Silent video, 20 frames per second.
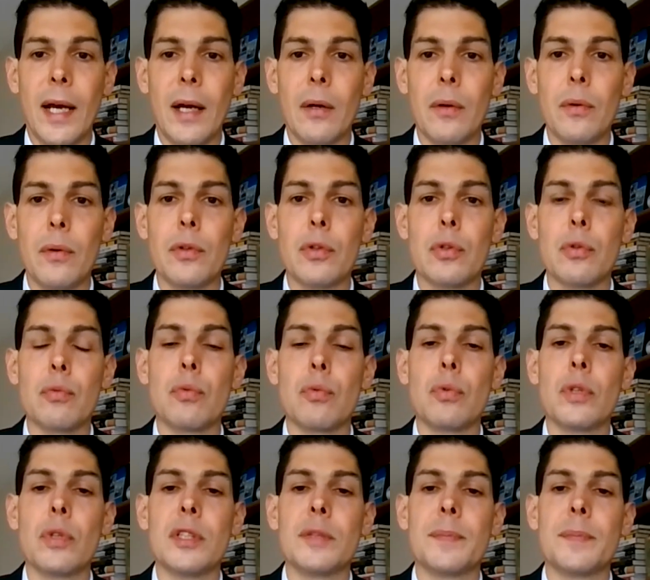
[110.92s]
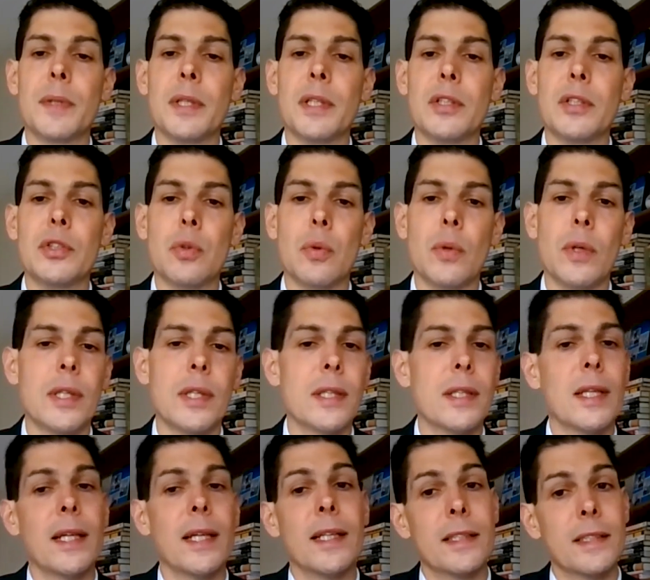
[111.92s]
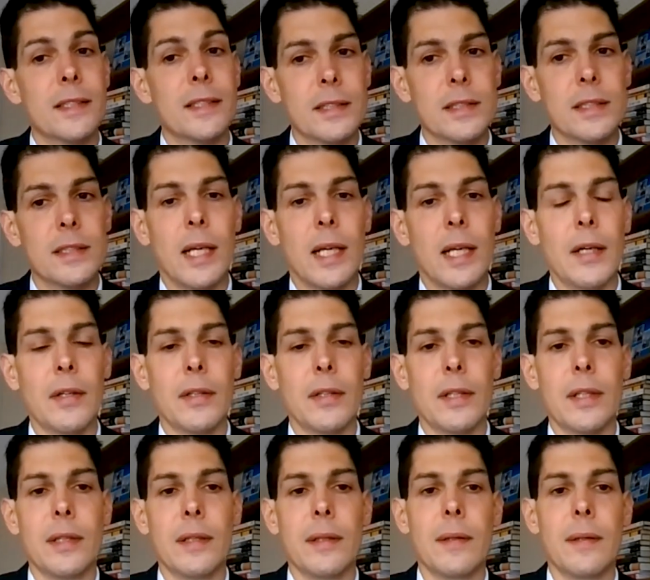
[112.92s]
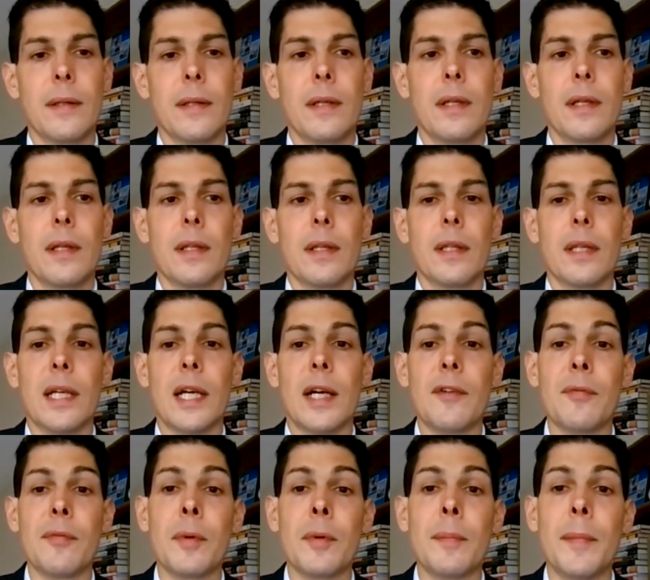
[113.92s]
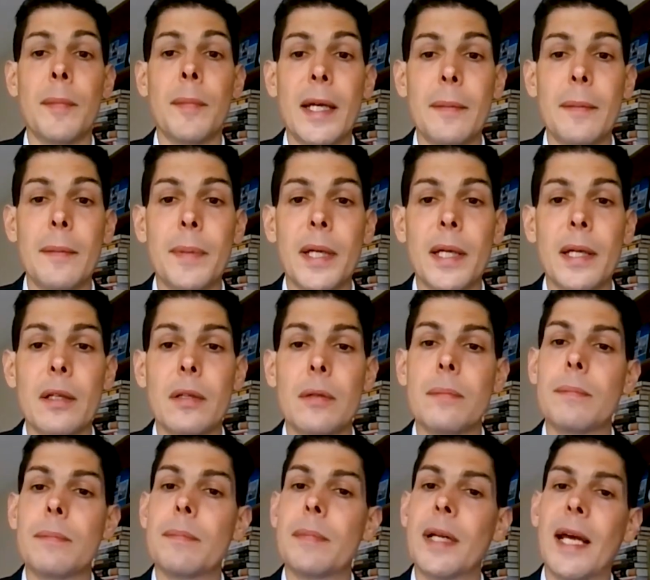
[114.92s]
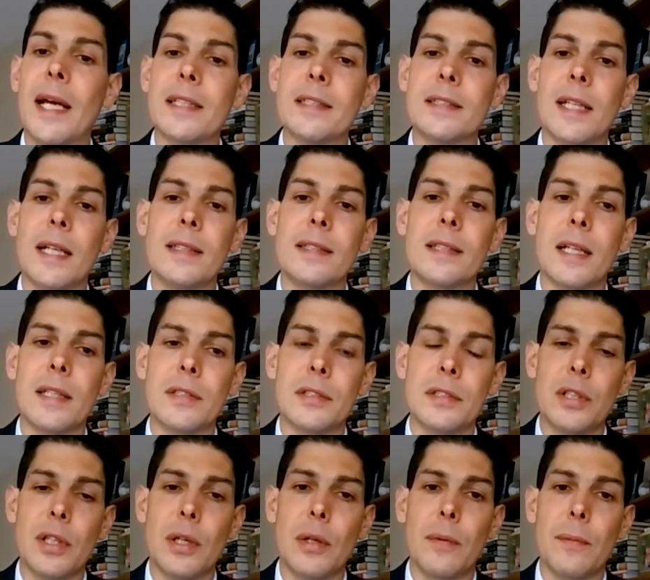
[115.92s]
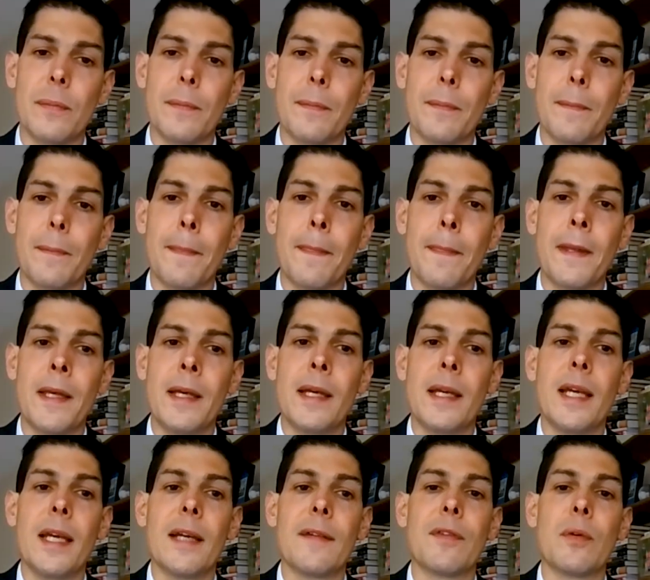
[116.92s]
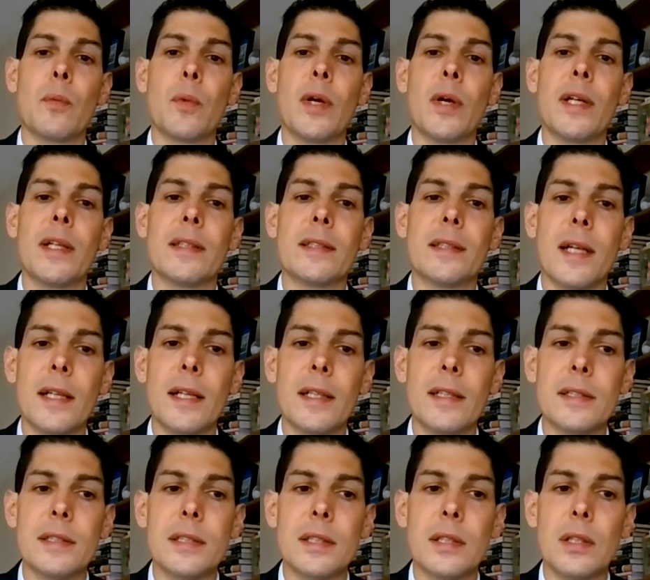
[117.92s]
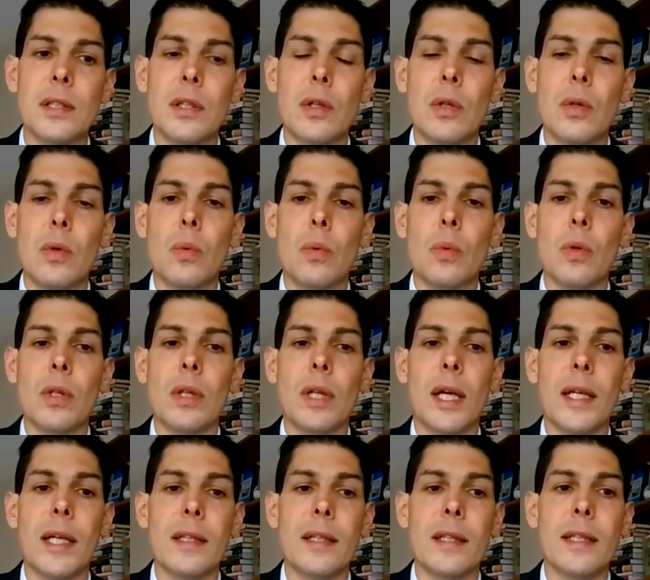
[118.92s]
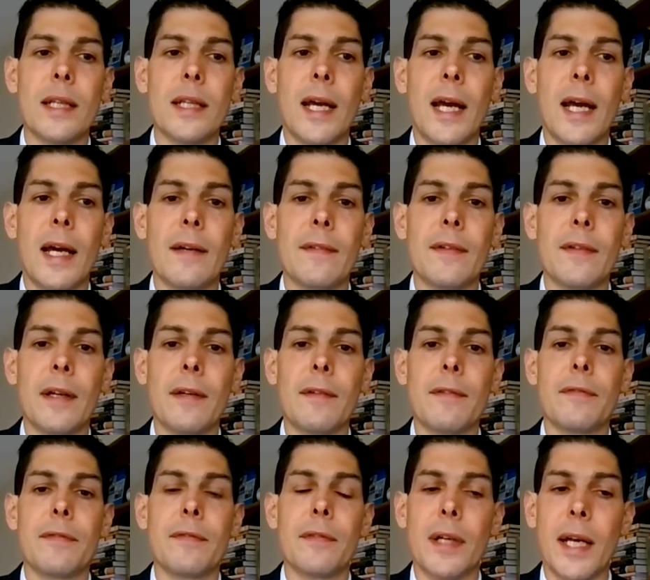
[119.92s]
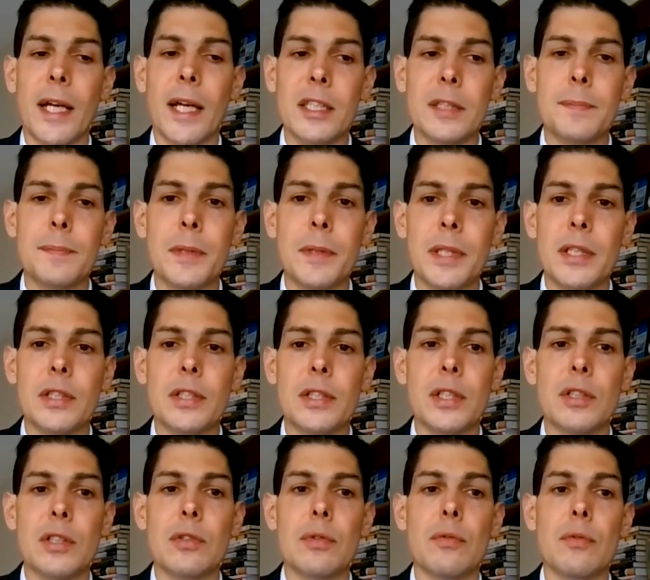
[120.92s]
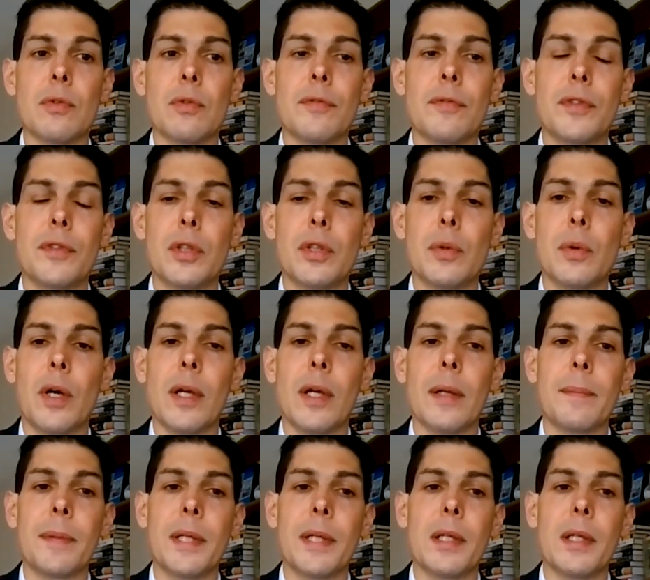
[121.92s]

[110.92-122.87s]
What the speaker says: now, the rule has been enjoined in its entirety. The government may appeal, but has not done so. If and when it does, we're likely to have an expeditious review on